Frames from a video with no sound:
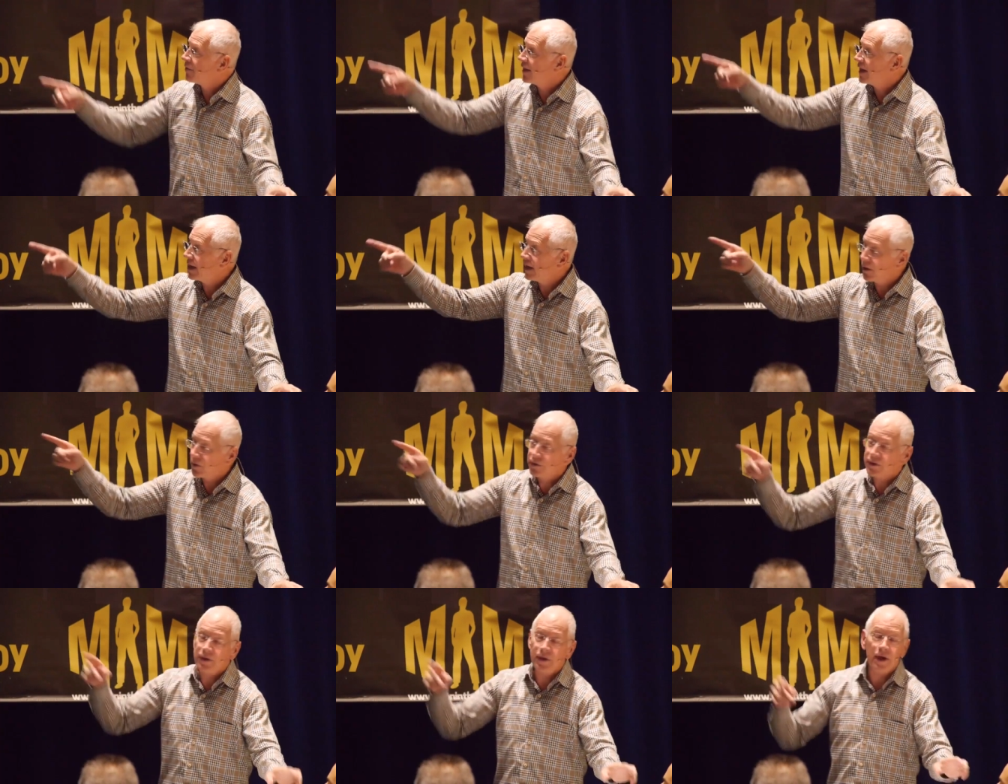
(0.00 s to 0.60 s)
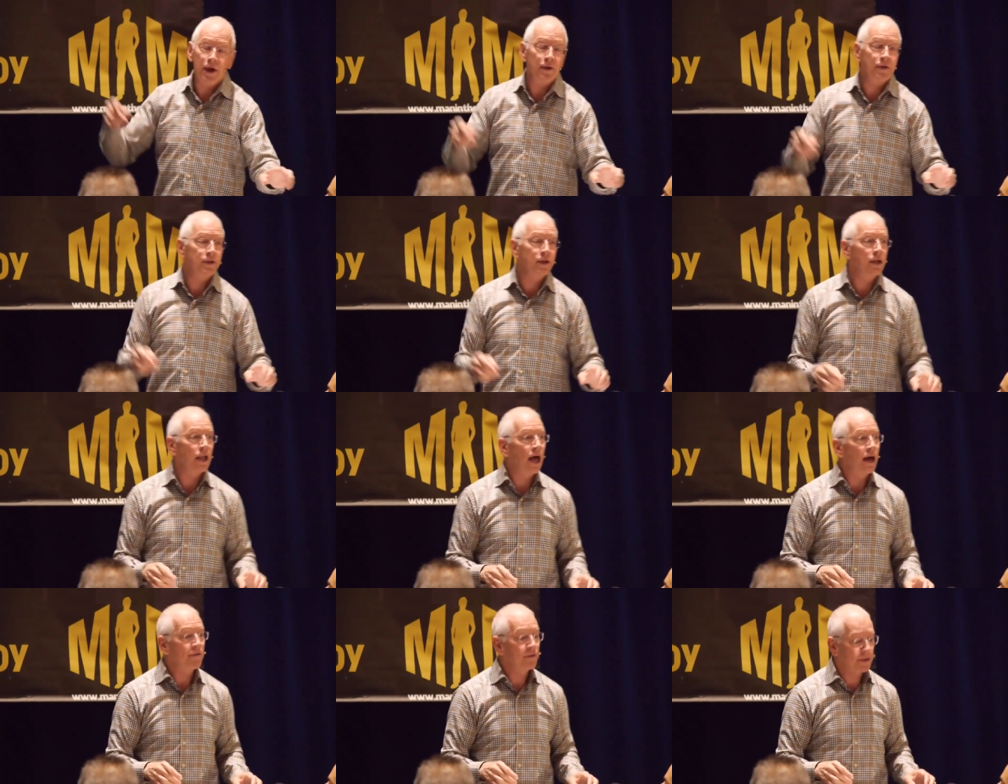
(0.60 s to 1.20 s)
thing is, is
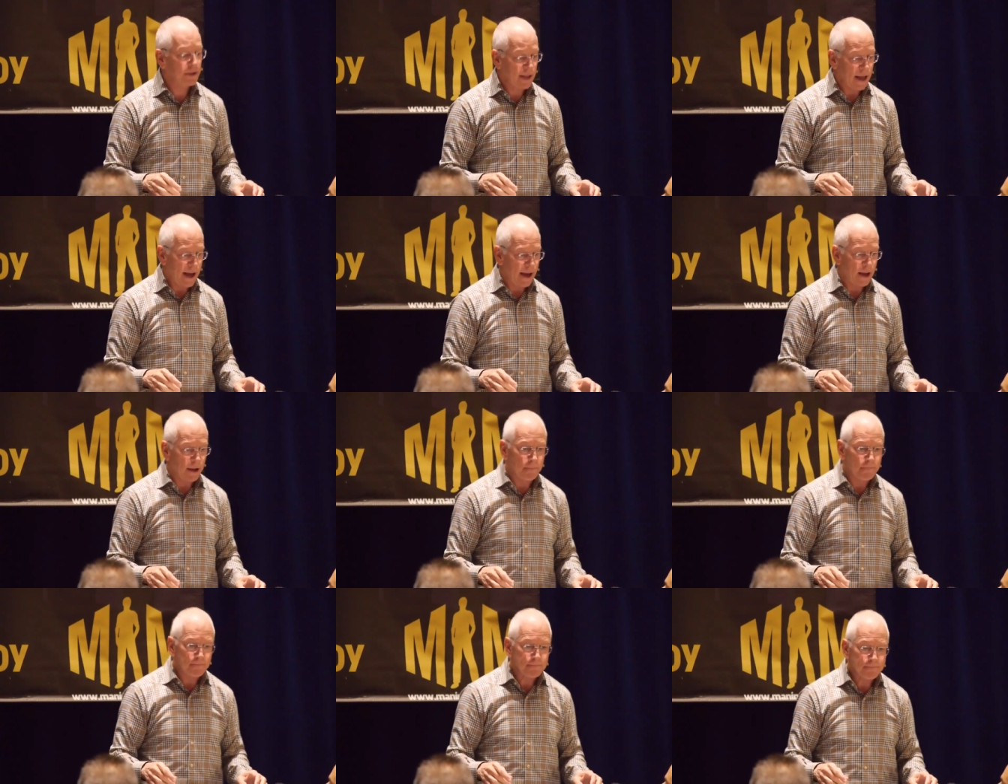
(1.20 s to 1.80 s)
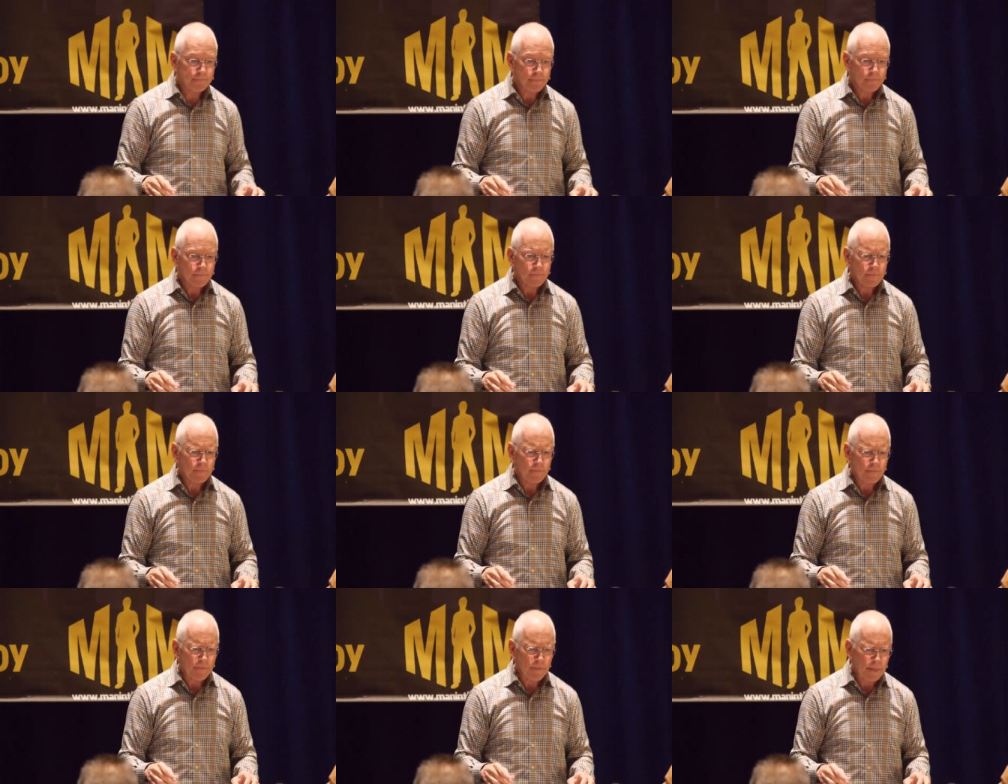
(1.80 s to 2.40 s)
the lifestyle.
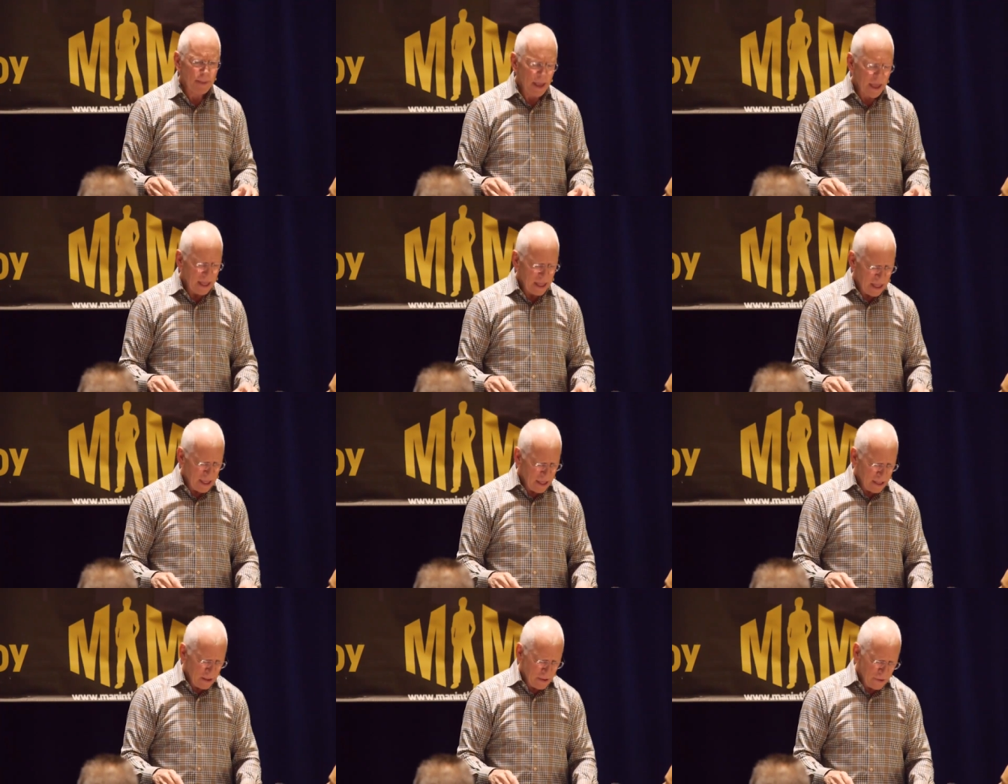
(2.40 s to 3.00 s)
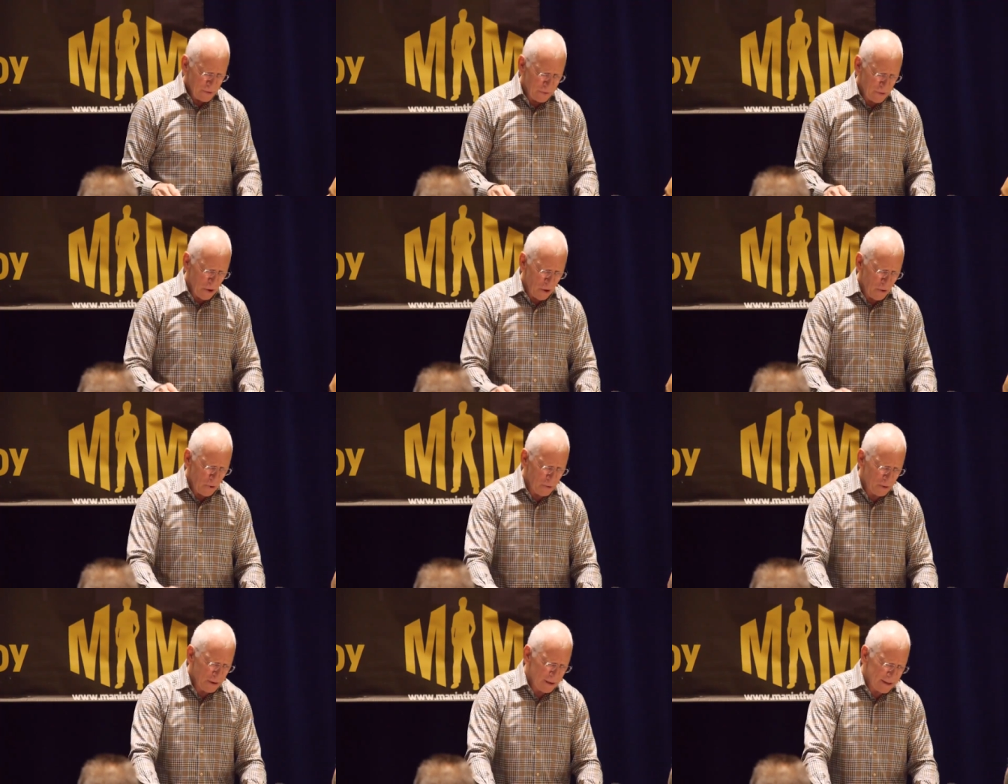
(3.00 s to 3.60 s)

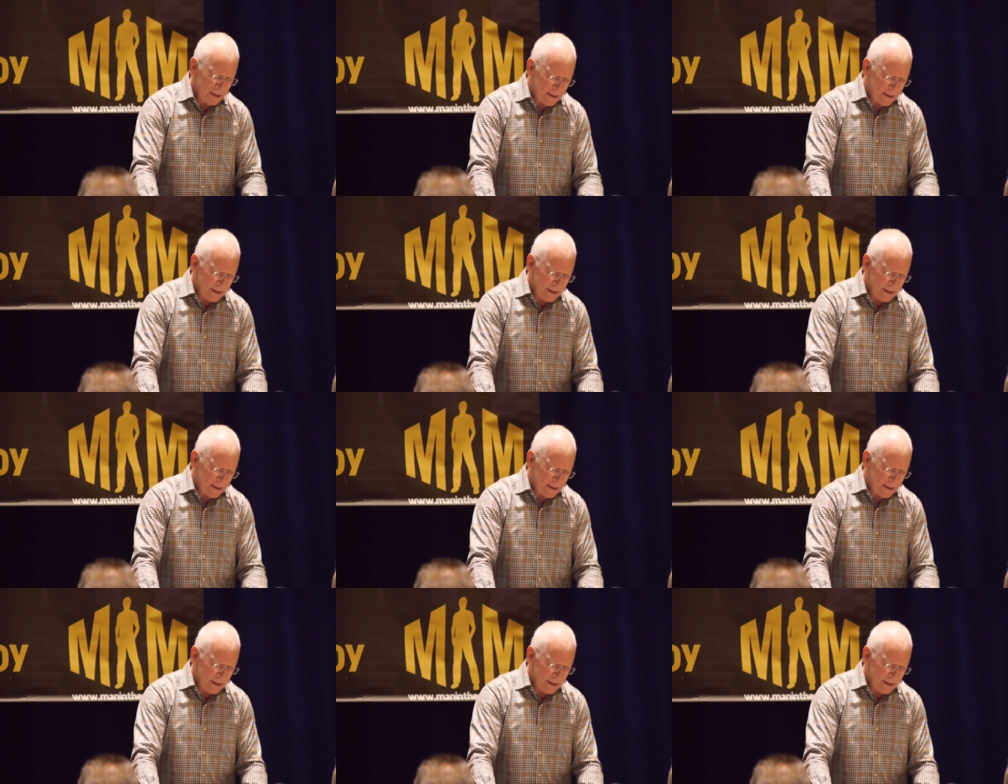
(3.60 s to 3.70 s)
So,